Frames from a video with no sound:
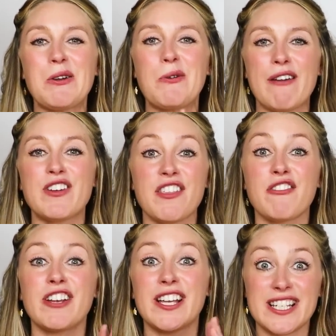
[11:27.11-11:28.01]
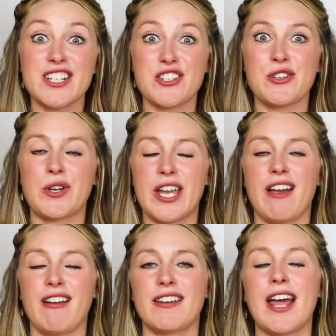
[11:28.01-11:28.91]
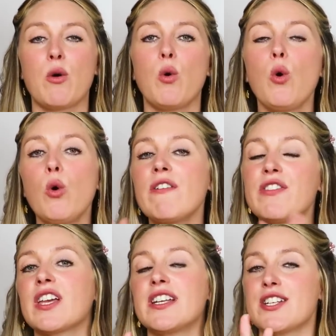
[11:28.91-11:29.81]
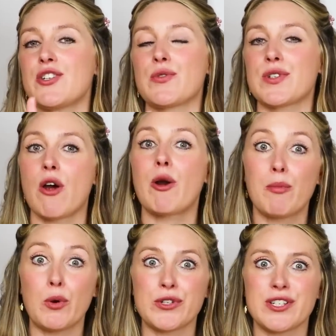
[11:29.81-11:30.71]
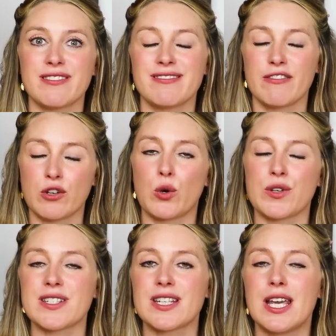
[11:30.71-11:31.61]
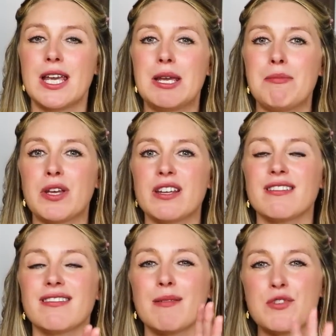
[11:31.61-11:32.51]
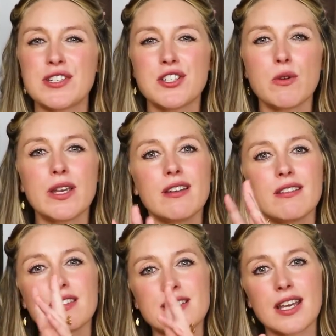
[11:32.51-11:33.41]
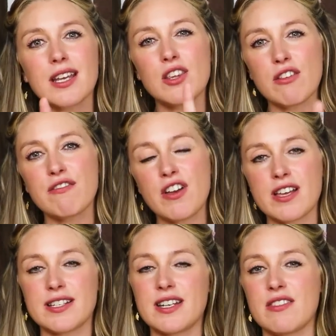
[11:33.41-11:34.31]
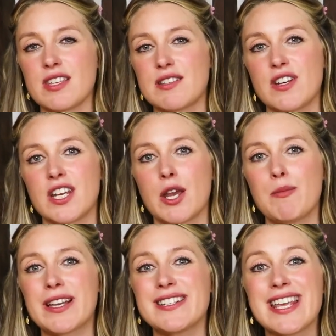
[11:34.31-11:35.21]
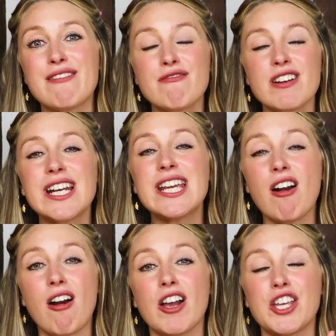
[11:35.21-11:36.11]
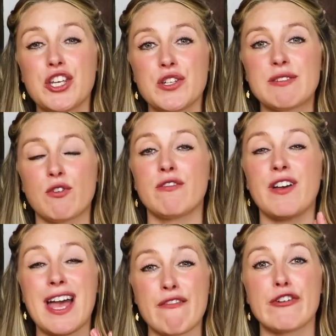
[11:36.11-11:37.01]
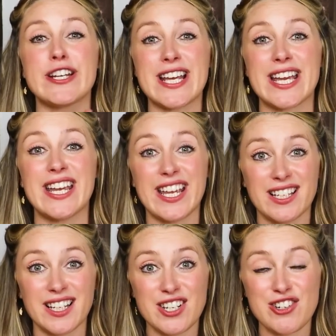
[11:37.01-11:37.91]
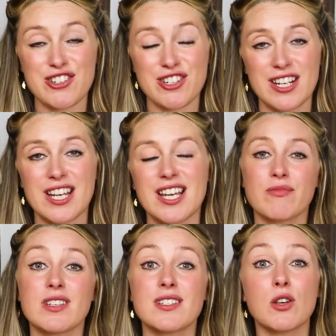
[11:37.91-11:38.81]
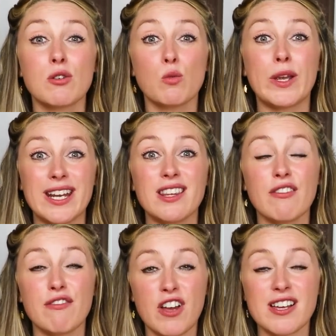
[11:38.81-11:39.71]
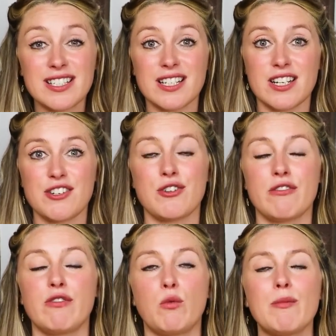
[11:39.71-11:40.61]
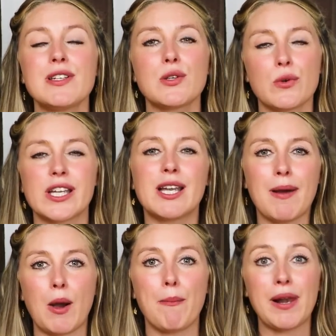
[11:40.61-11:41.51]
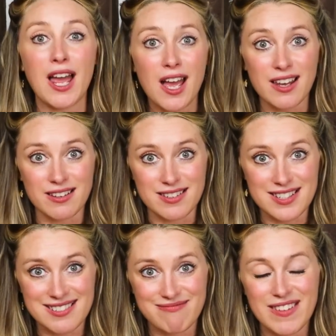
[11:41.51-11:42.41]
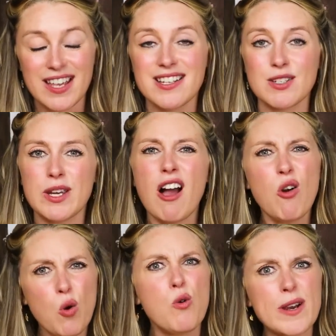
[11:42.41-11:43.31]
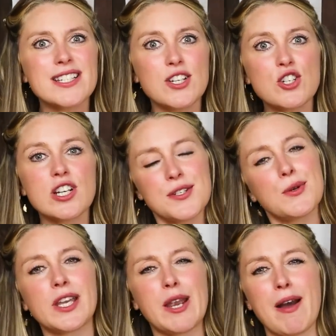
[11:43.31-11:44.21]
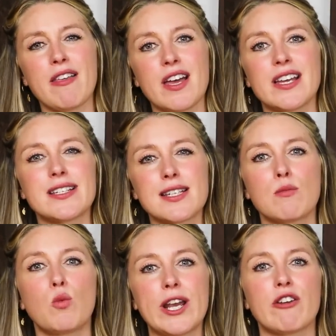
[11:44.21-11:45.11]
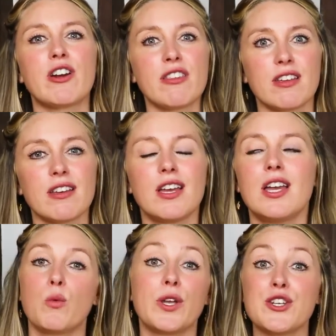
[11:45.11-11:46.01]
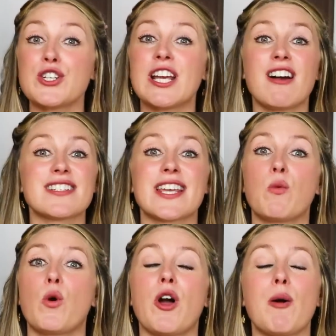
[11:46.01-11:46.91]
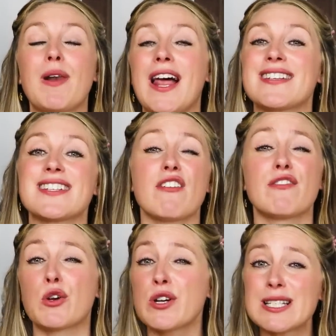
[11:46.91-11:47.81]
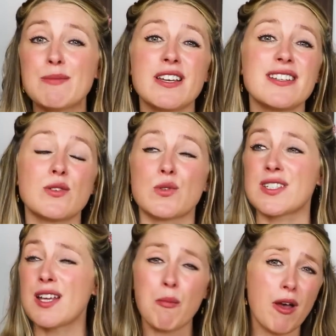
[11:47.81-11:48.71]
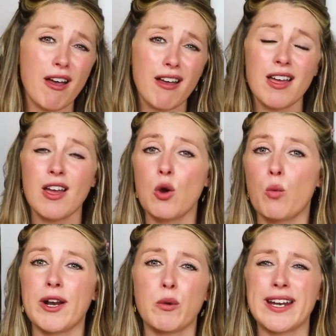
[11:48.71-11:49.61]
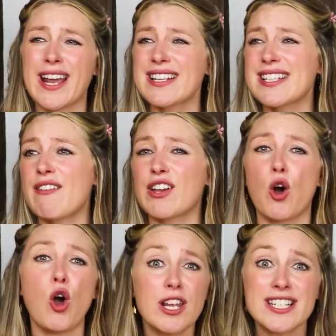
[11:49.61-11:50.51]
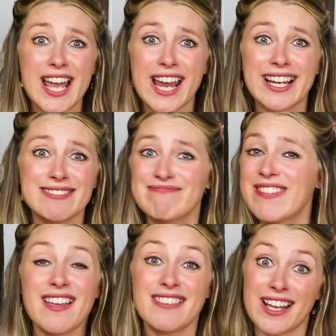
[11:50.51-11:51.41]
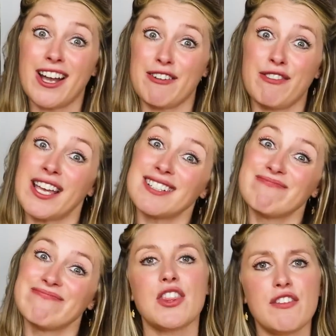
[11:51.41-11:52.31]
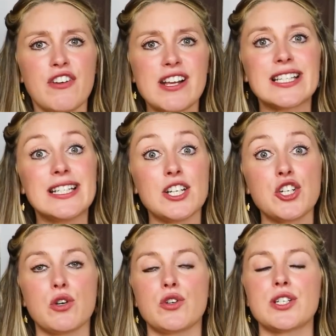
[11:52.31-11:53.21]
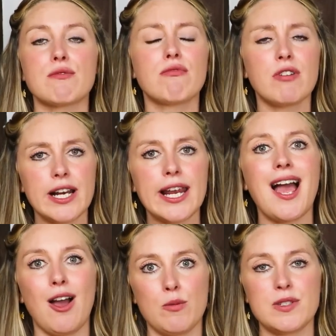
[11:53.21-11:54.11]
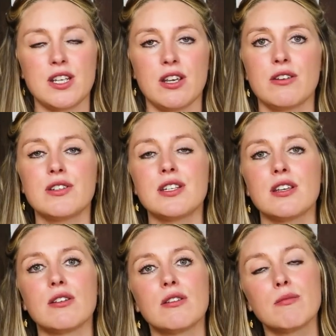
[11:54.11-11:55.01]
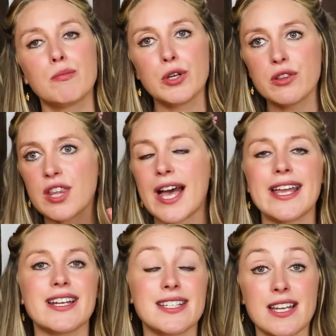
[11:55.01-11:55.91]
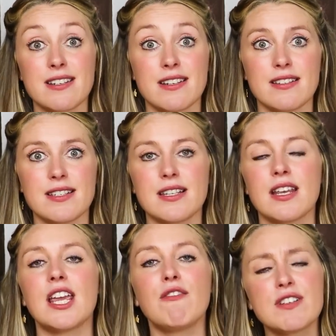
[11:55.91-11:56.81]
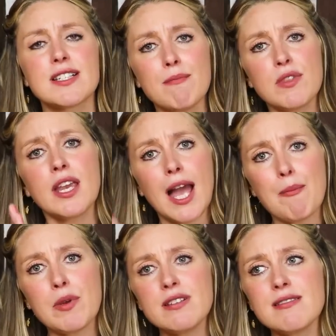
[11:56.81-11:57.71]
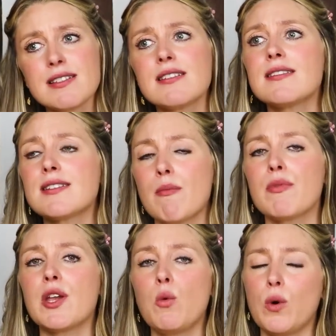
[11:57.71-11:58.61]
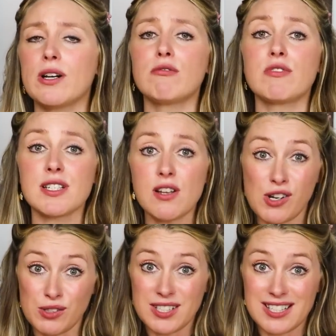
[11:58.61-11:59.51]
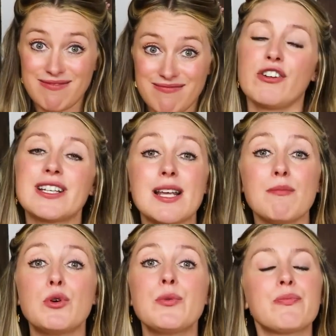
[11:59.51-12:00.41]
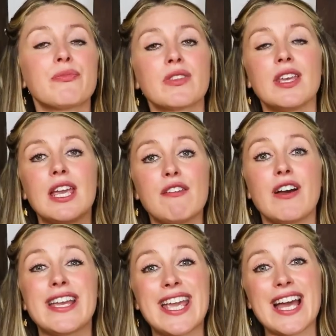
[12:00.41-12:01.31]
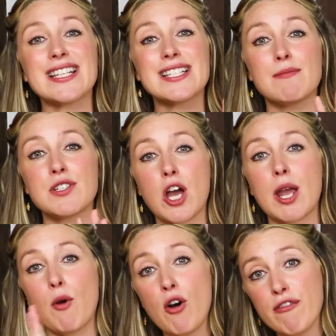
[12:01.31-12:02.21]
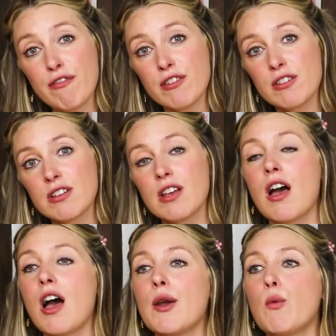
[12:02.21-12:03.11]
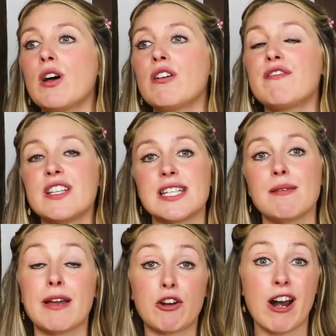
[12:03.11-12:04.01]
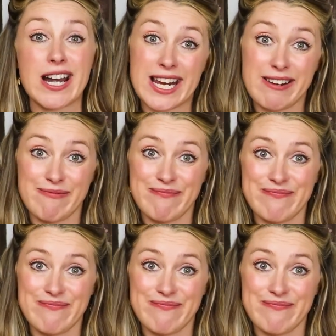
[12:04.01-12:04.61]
We have another conditional here. Now, all of the conditionals are important, of course, but I'm just doing the second and the first in this video because they really are useful for everyday English. So we need the first conditional for when we're talking about plans. So we are always usually talking about that in some way or another. We're usually asking what our plans are for Christmas or summer, when are we next having a holiday, that kind of thing. And the first conditional just really helps you to put that in a sentence. If something happens, something will result. For example, if I get some time off, I will visit my granny.